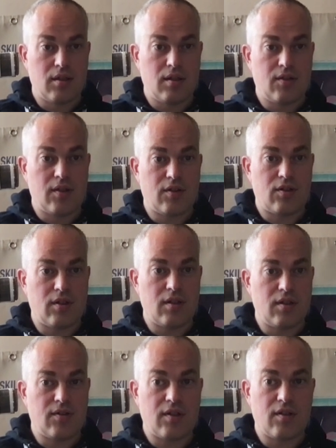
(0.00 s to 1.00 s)

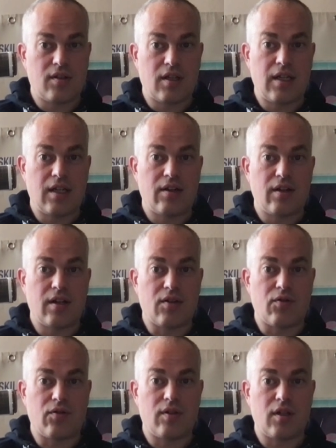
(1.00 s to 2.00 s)
Is it clear
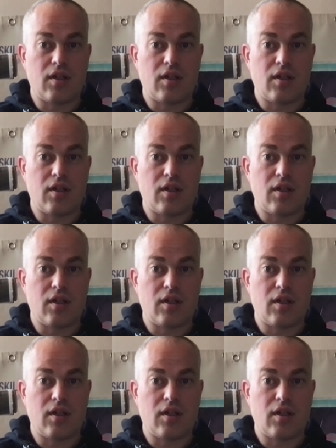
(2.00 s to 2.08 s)
enough?